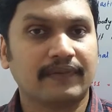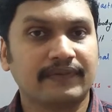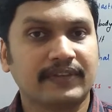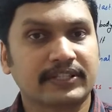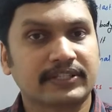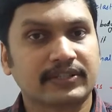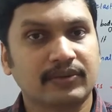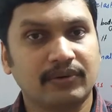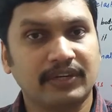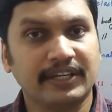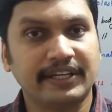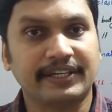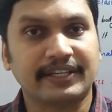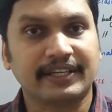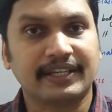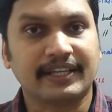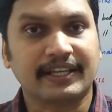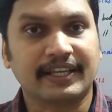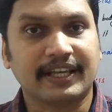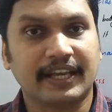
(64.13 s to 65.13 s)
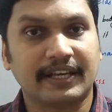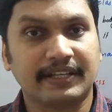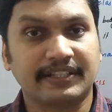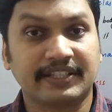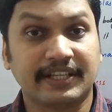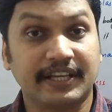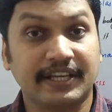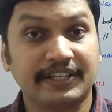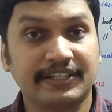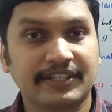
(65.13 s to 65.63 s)
of the solid
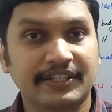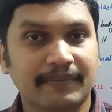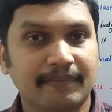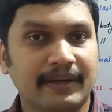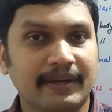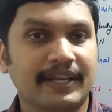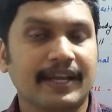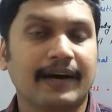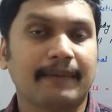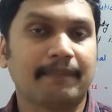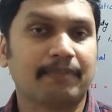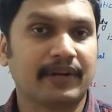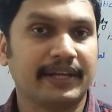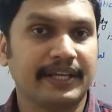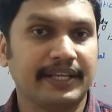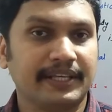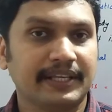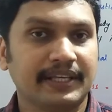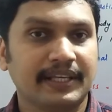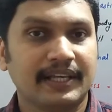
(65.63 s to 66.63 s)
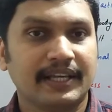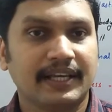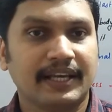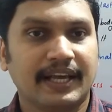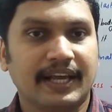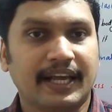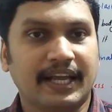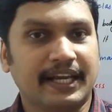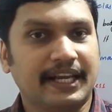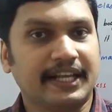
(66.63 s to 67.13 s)
can change by applying
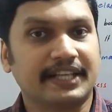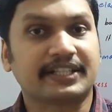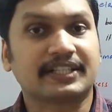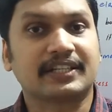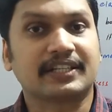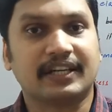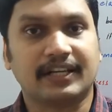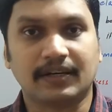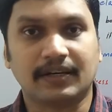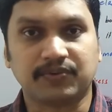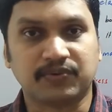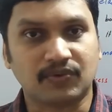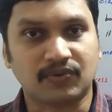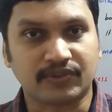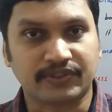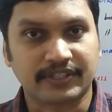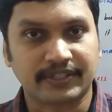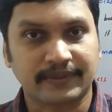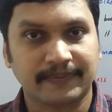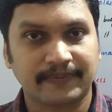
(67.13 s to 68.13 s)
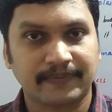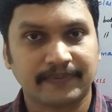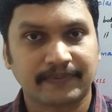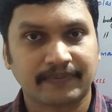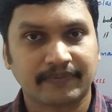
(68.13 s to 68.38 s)
an external force.